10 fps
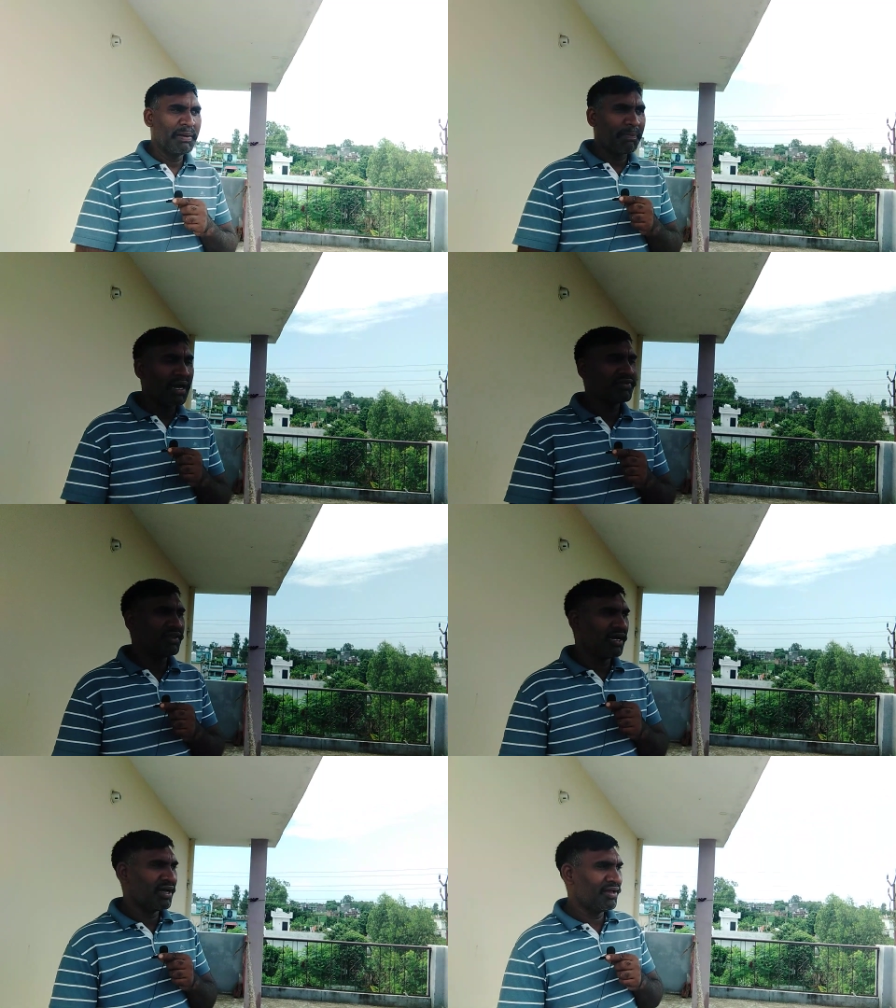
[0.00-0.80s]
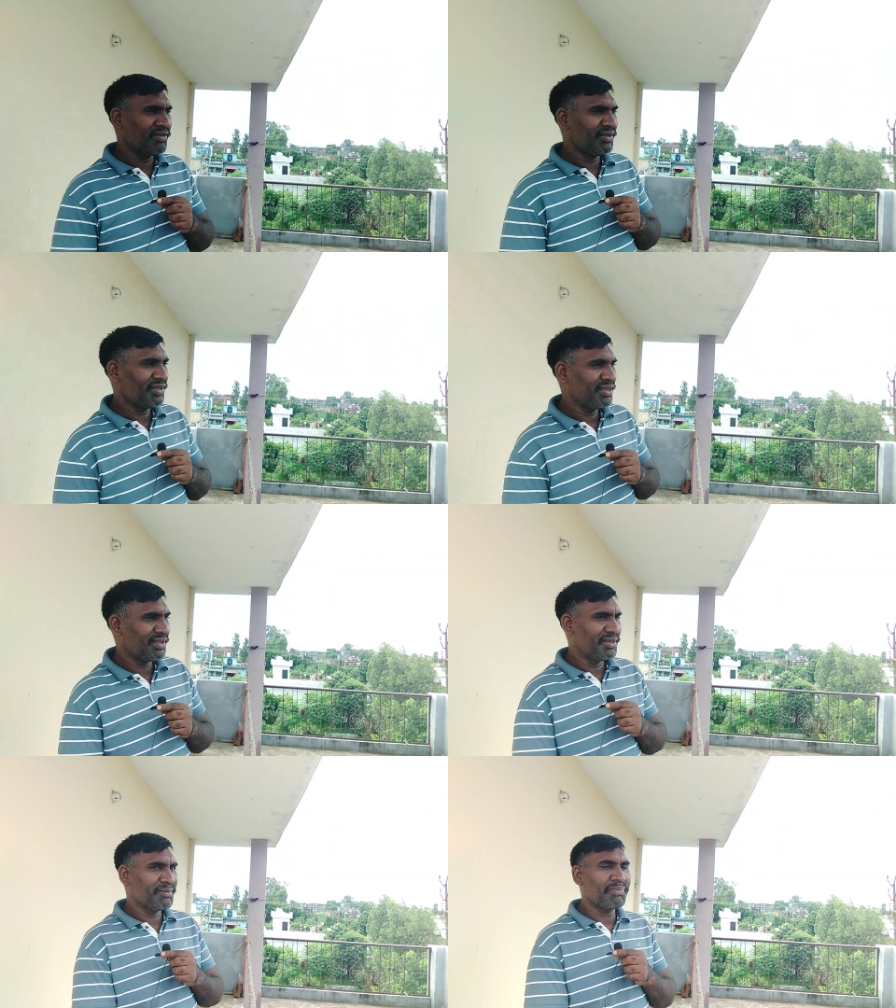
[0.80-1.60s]
past the,
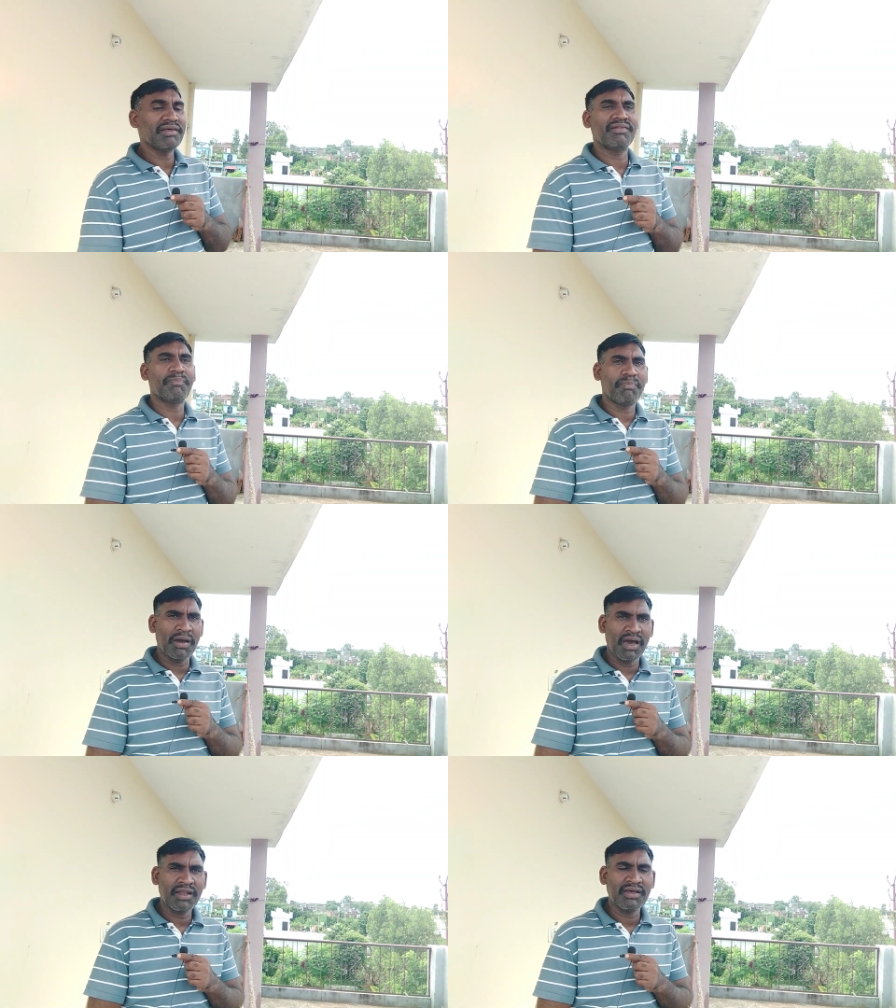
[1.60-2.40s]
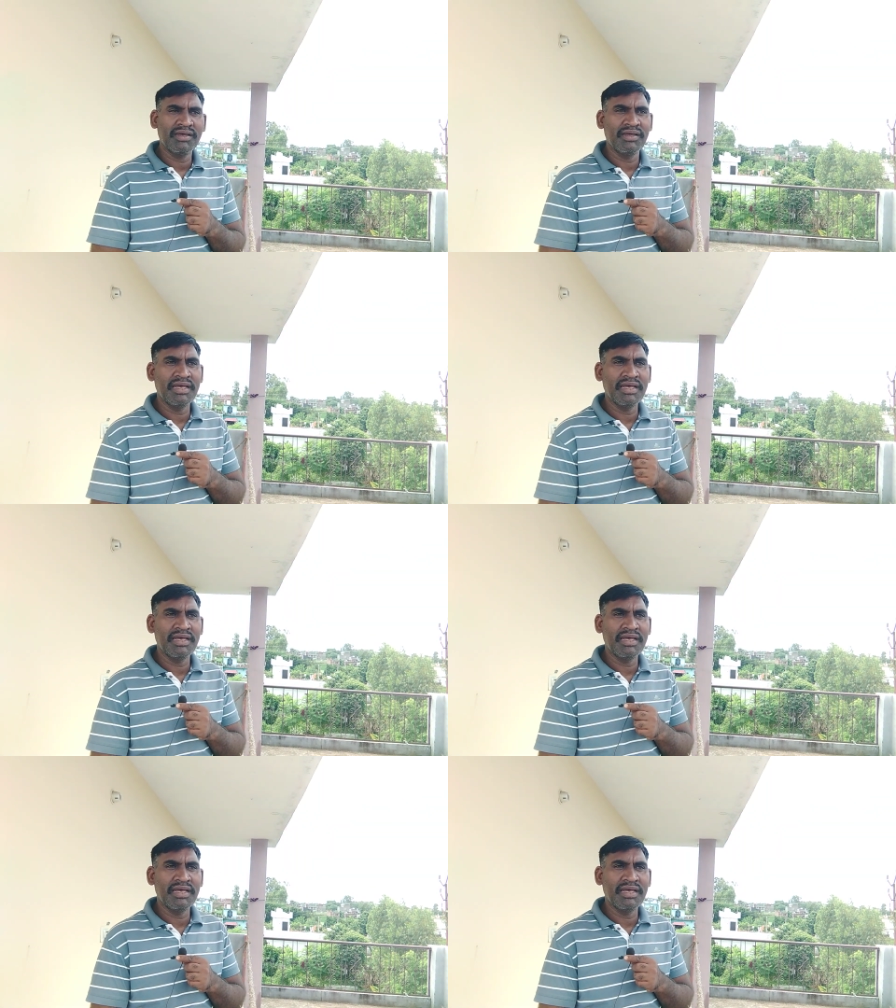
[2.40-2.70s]
uh, past the park, uh,